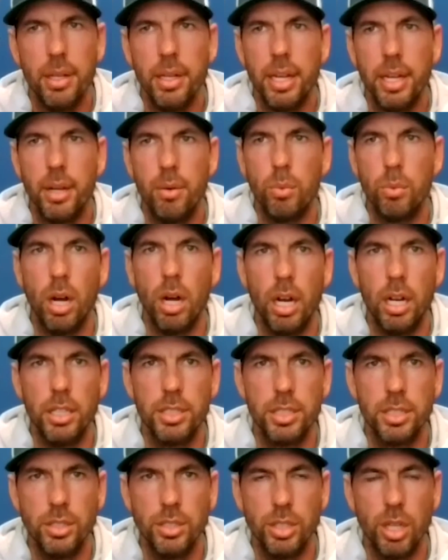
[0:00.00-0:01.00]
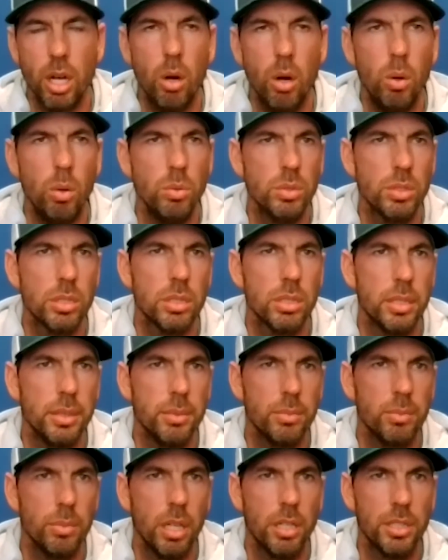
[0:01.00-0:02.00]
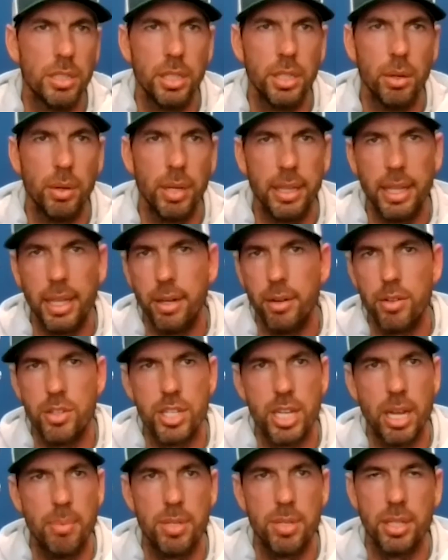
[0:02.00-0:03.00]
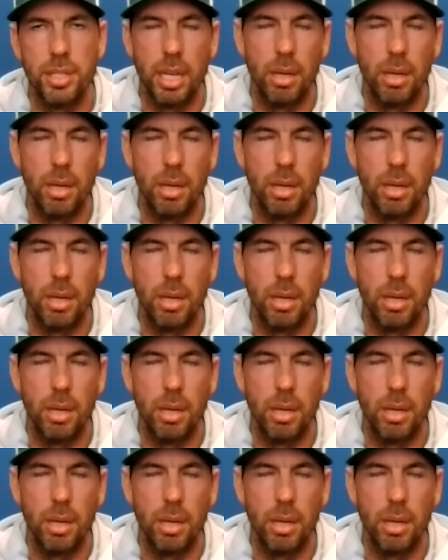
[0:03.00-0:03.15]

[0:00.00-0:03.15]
and Rush and Jones and Rush, you know, getting the interception.